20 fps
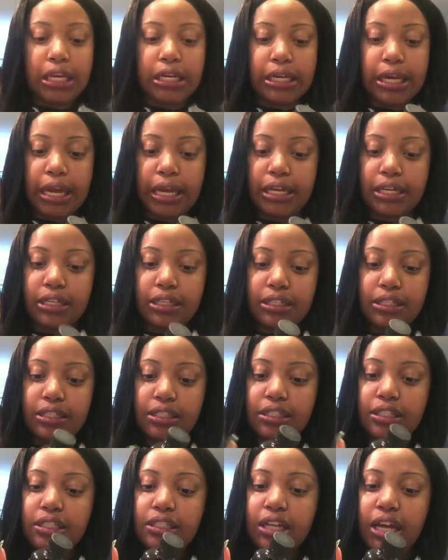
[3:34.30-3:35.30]

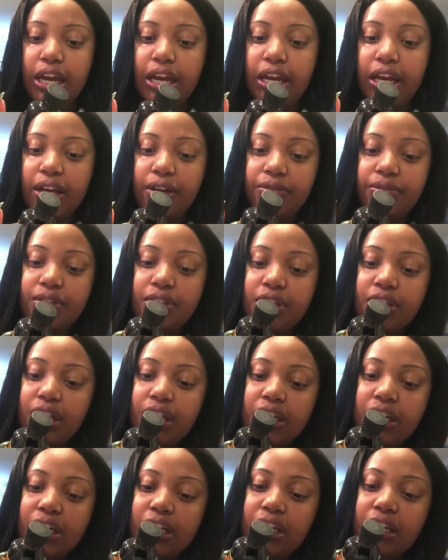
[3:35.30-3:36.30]
Next, I have
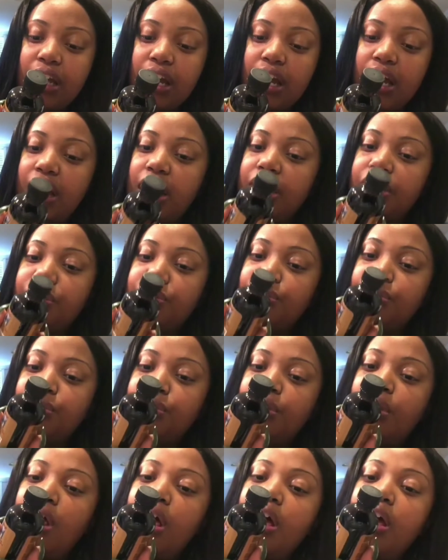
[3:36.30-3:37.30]
Sunny
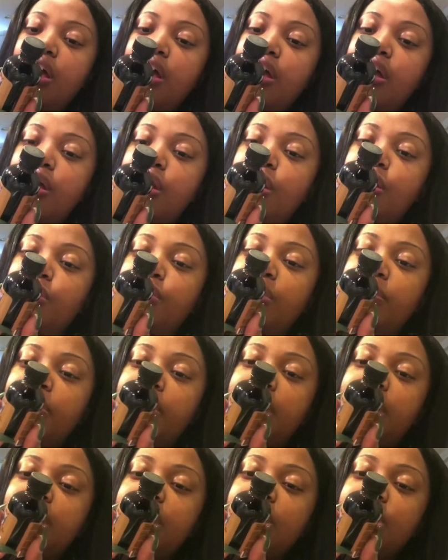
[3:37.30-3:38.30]
Isle
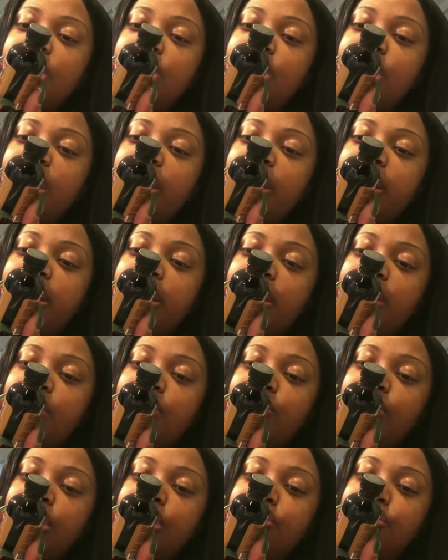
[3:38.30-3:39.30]
Replenish
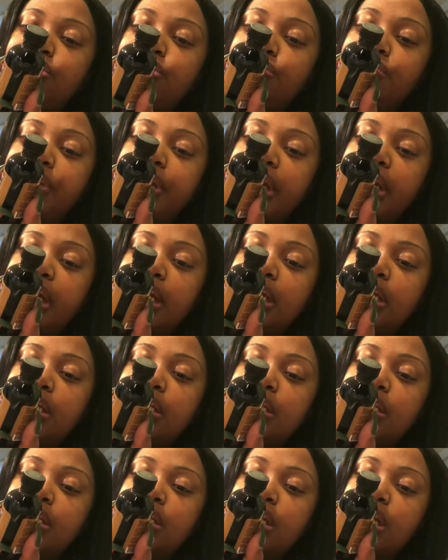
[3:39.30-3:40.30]
and
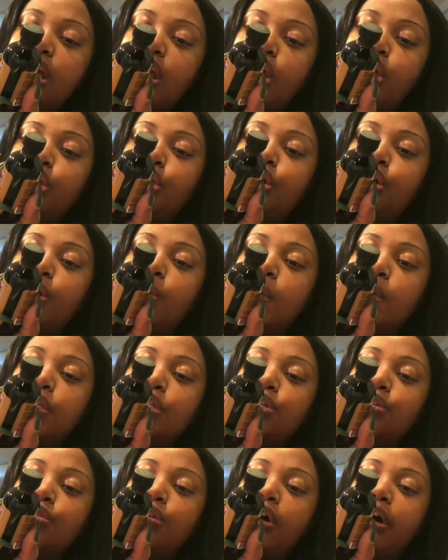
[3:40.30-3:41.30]
Rejuvenate, the
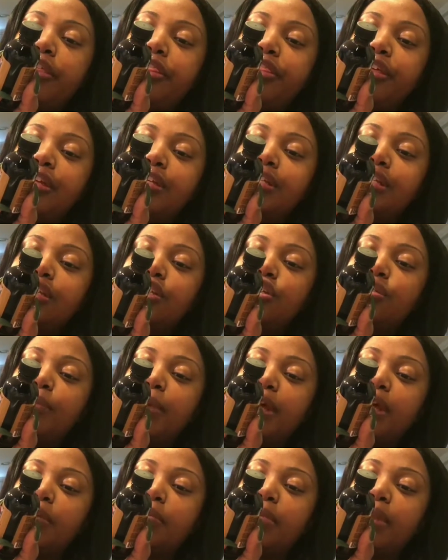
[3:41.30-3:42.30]
original authentic
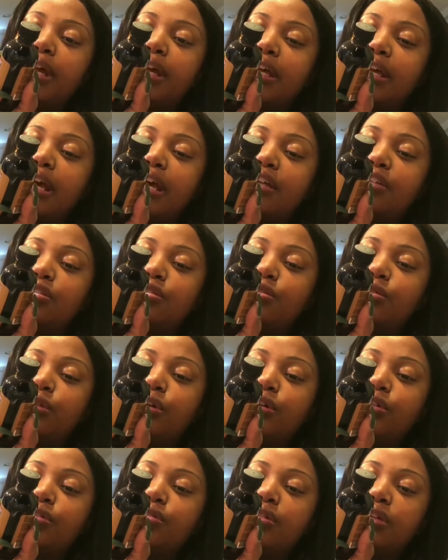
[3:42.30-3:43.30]
Jamaican black castor
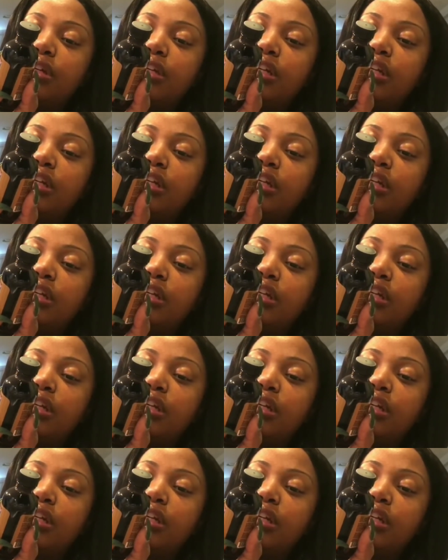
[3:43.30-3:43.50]
oil.